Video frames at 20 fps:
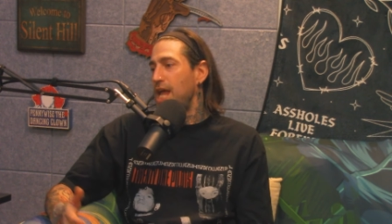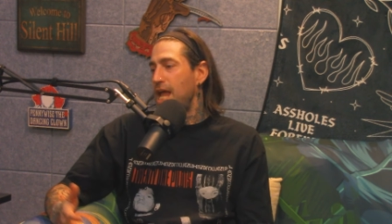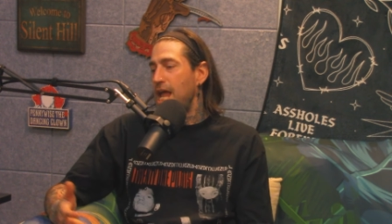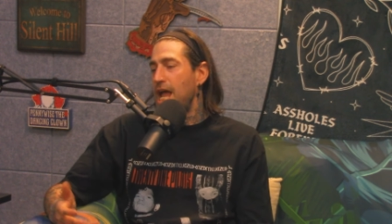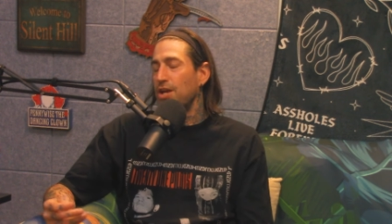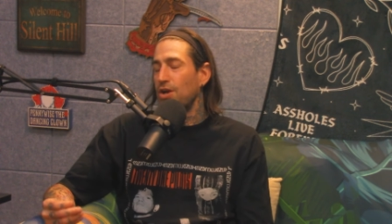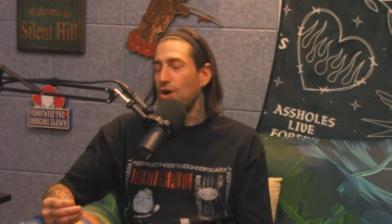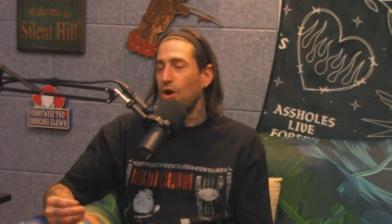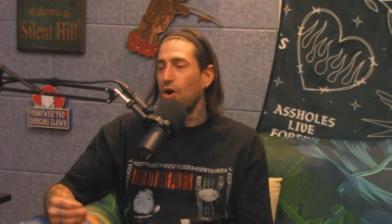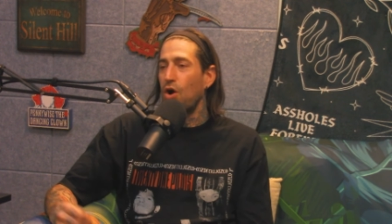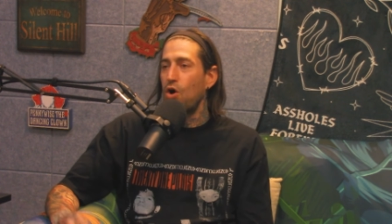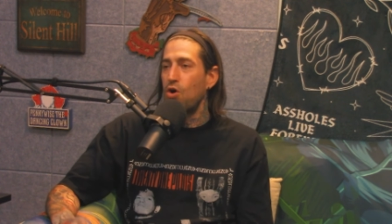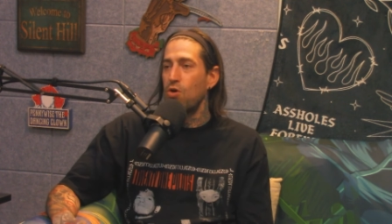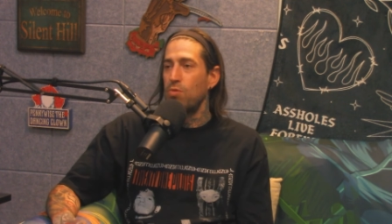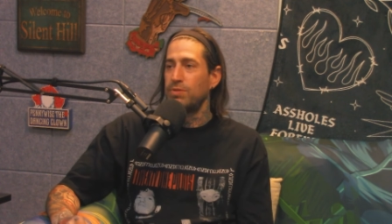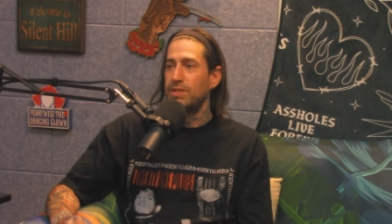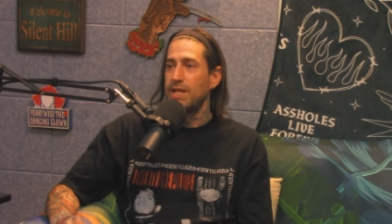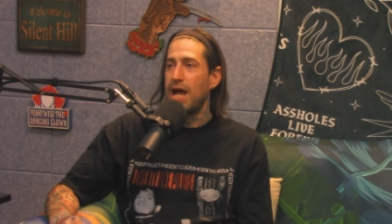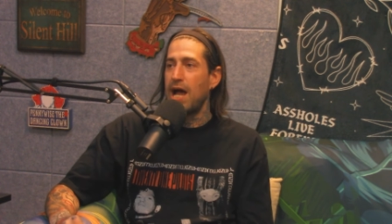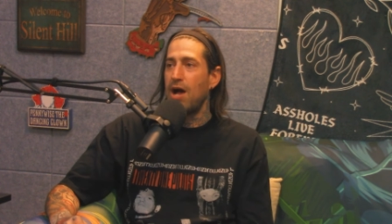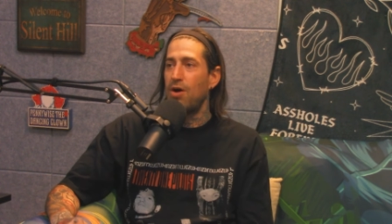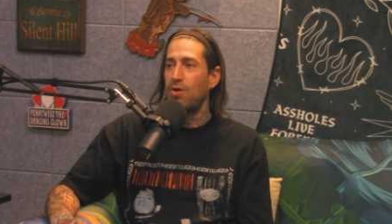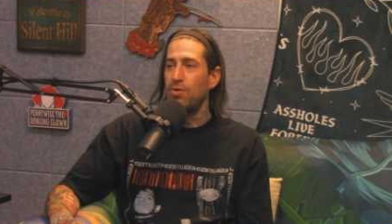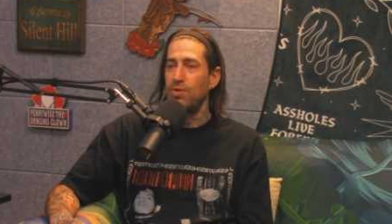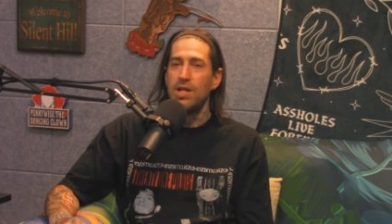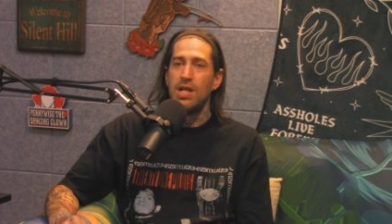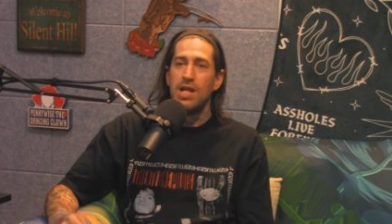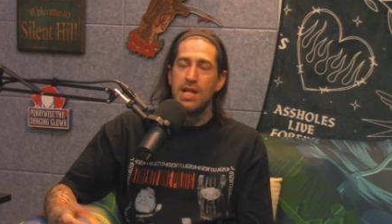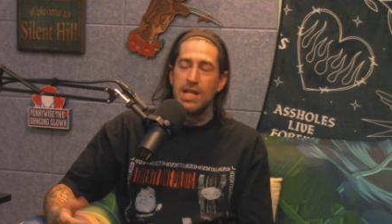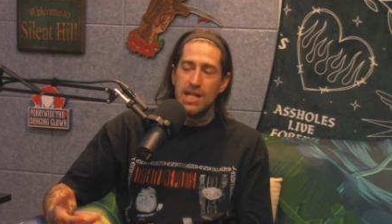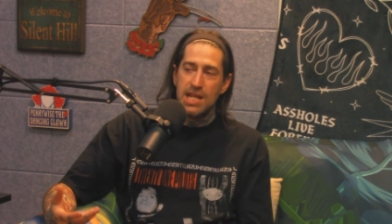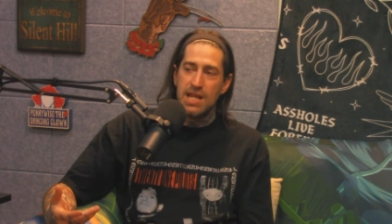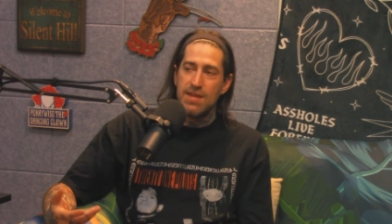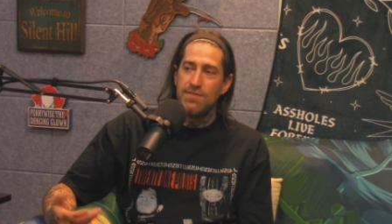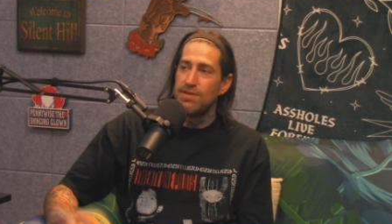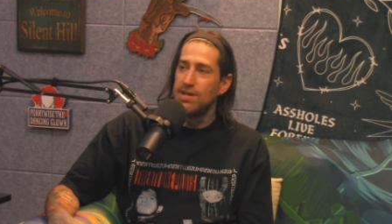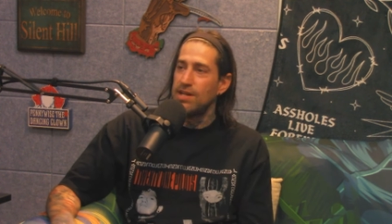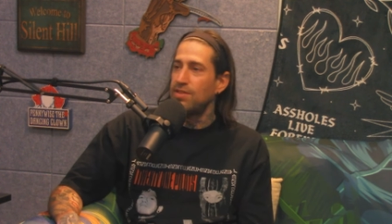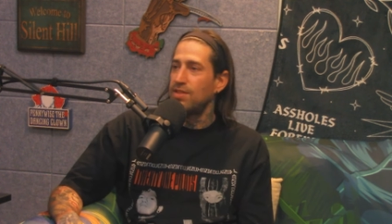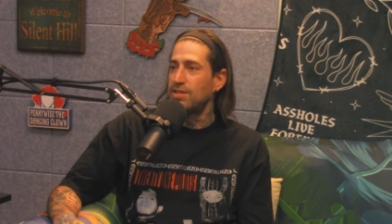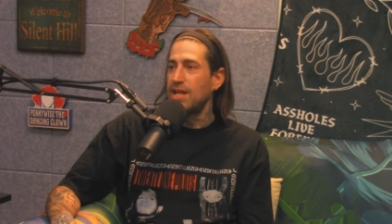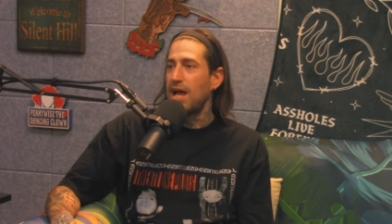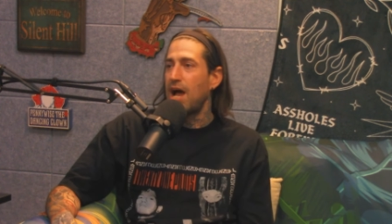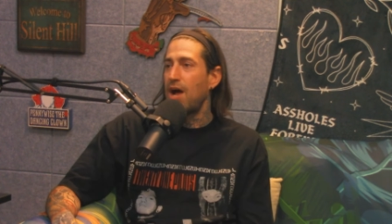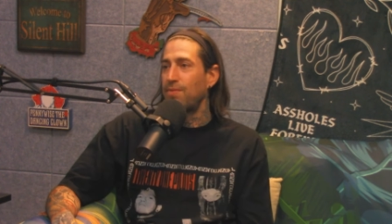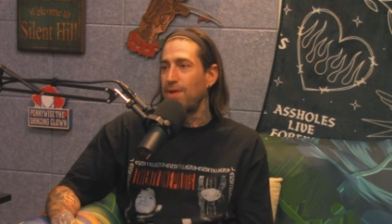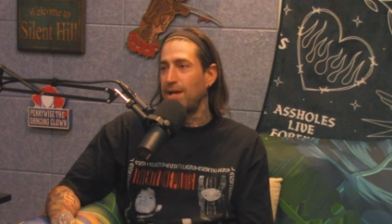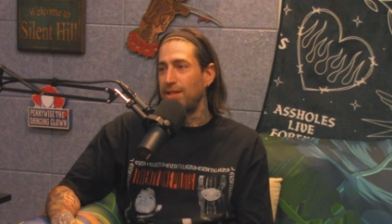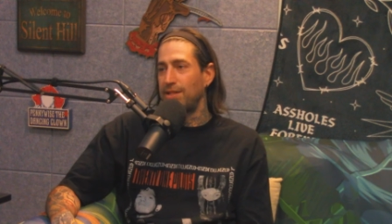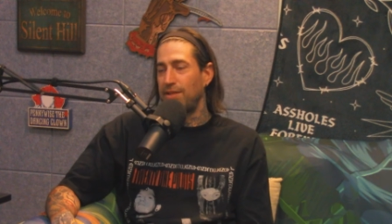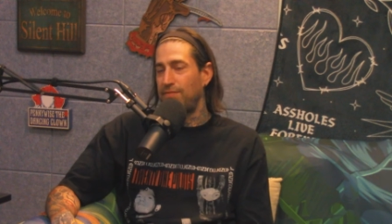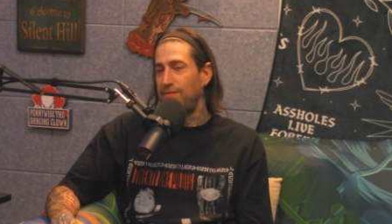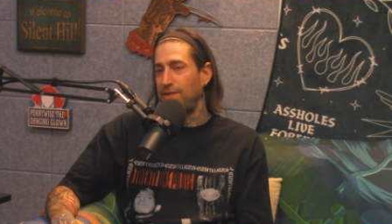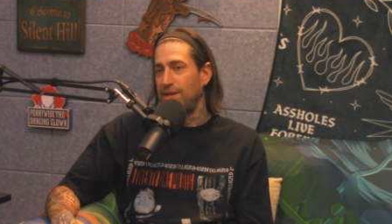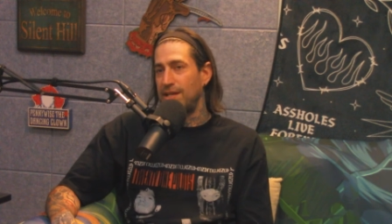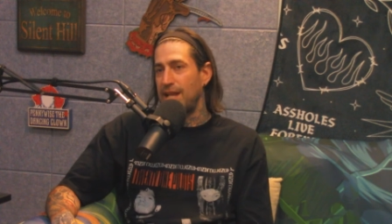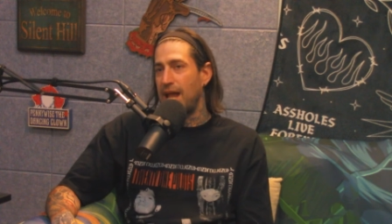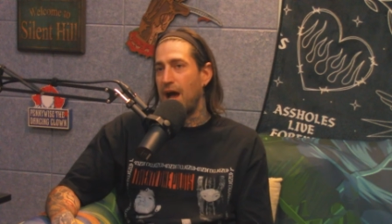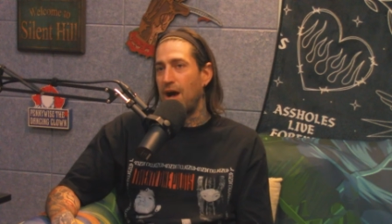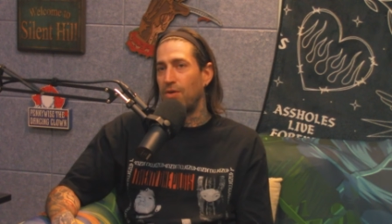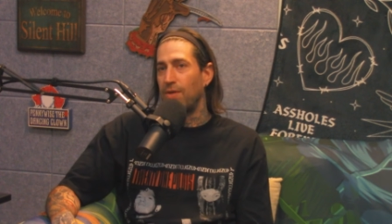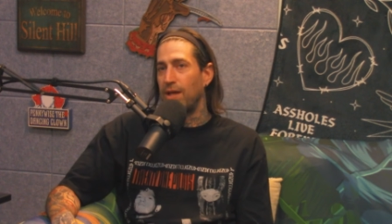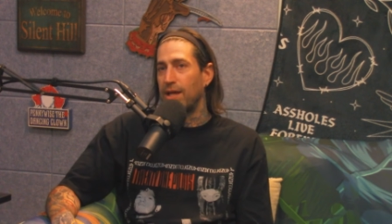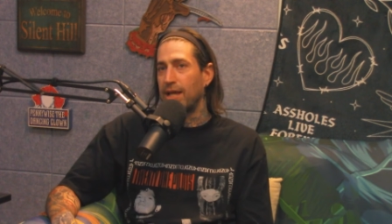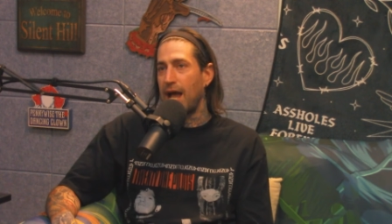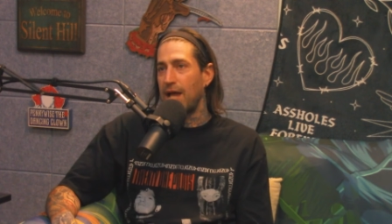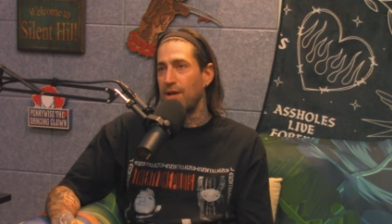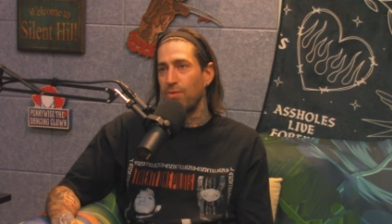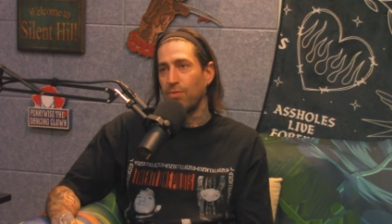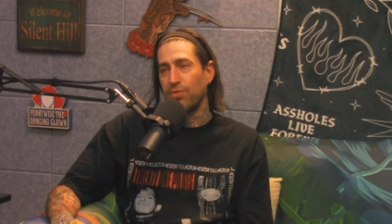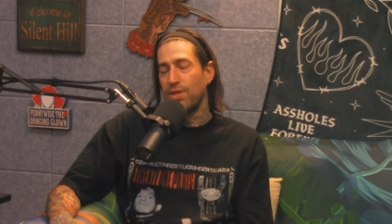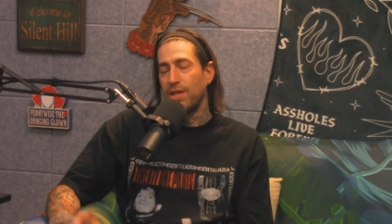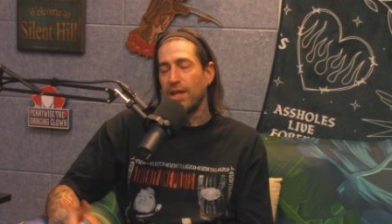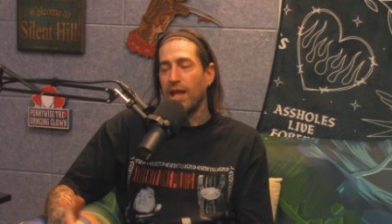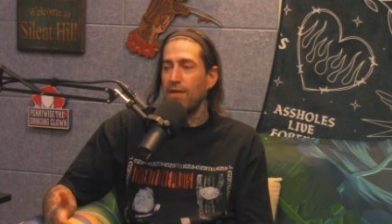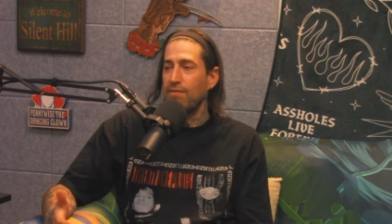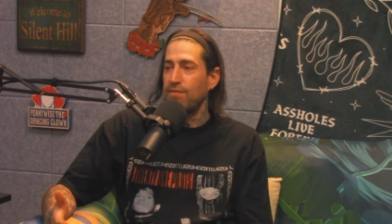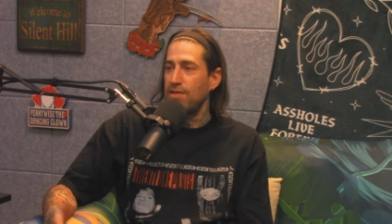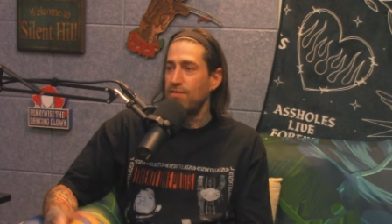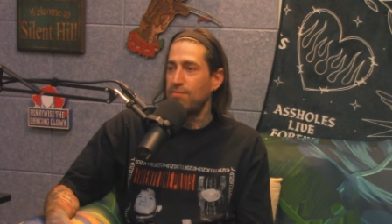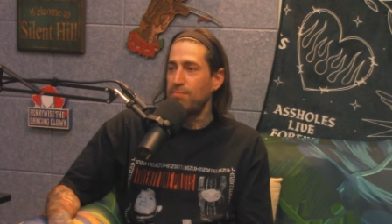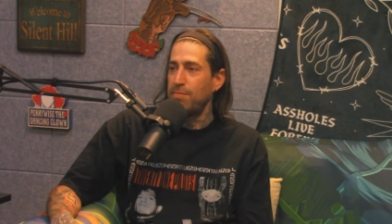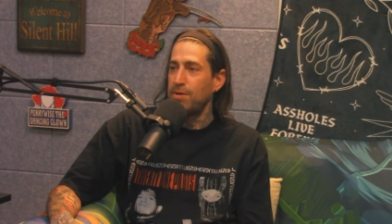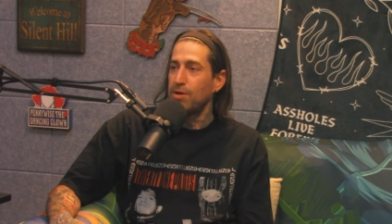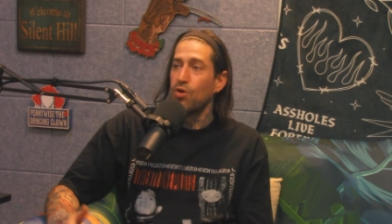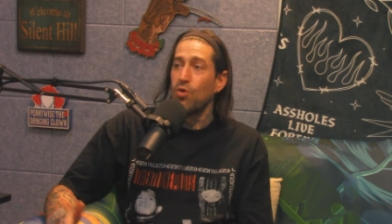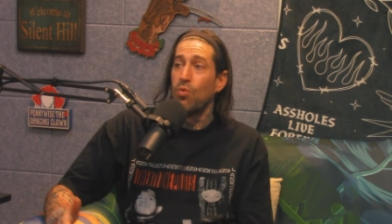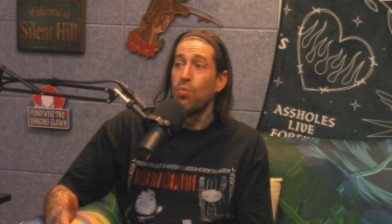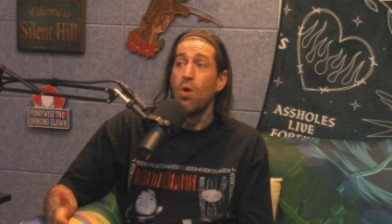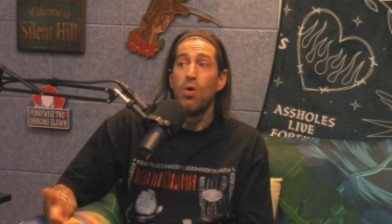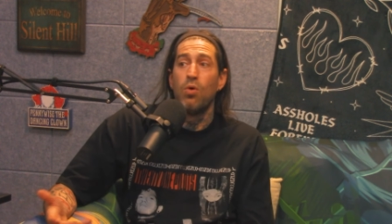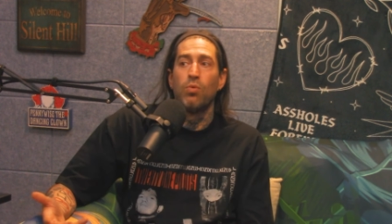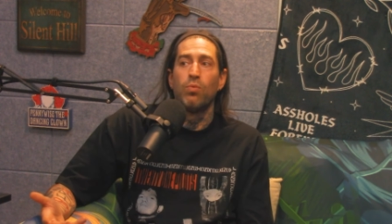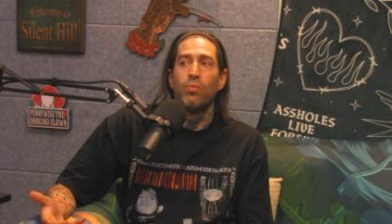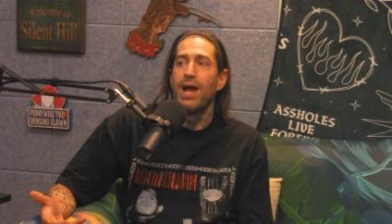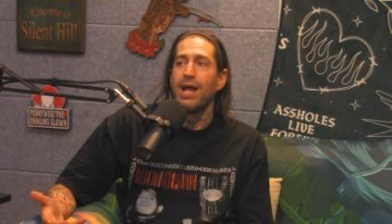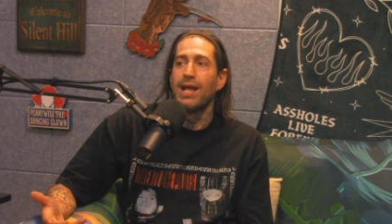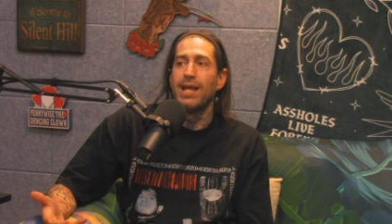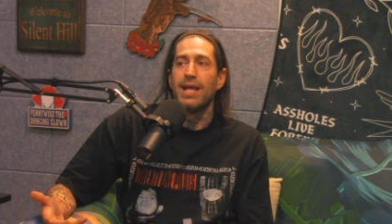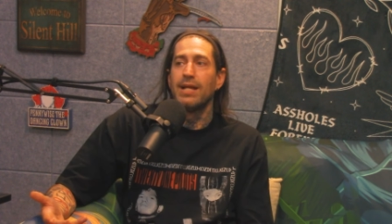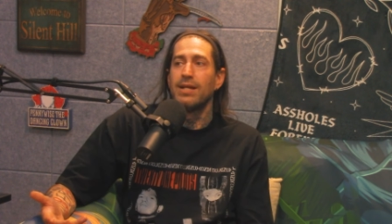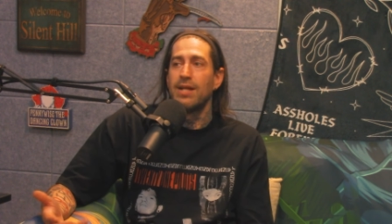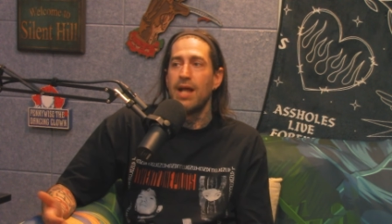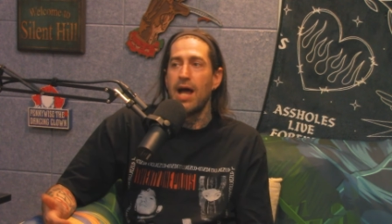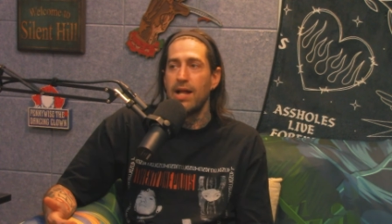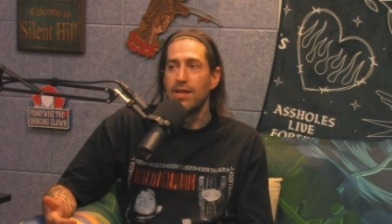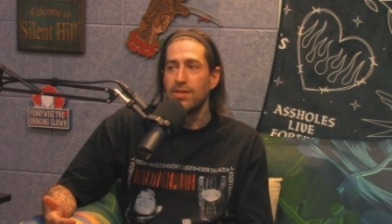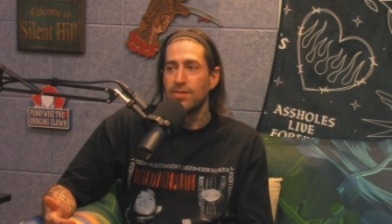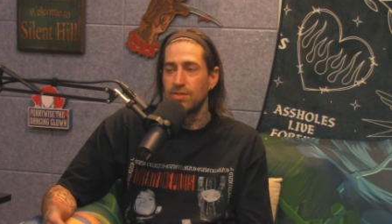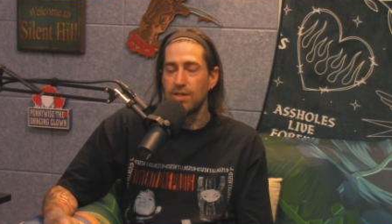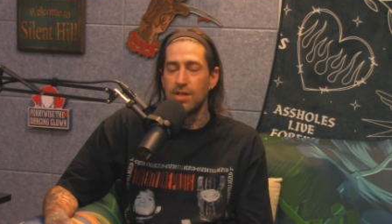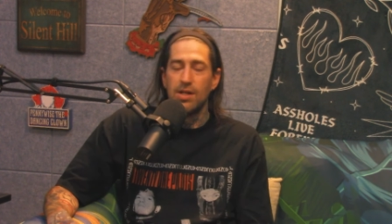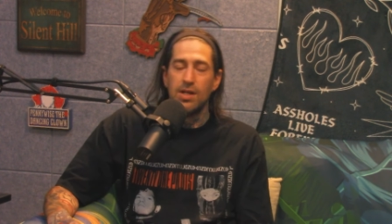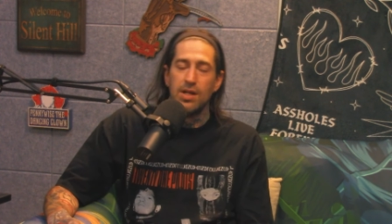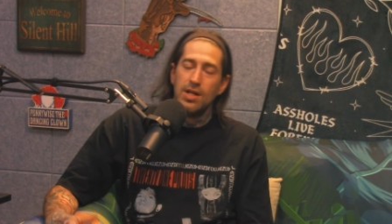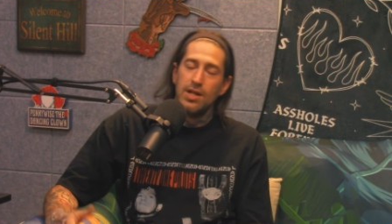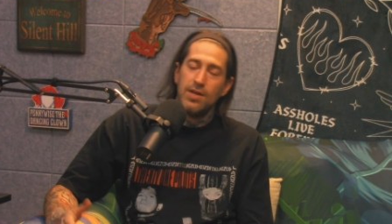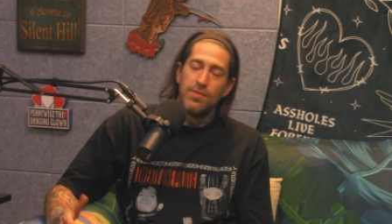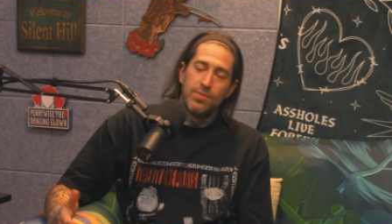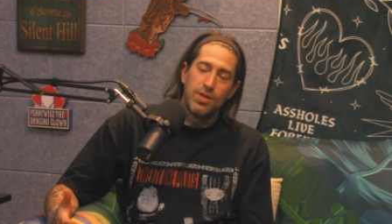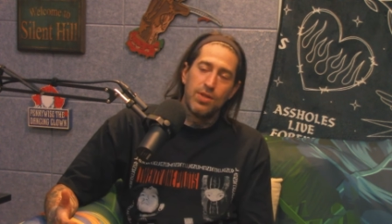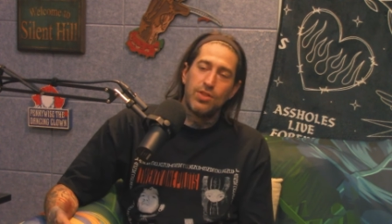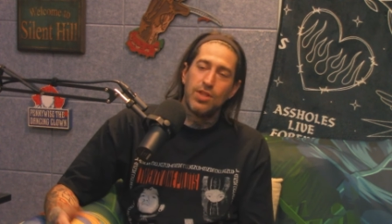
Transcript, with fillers: in our hometown, even in the town I live in now. Like I don't think I've even been quote recognized. Yeah.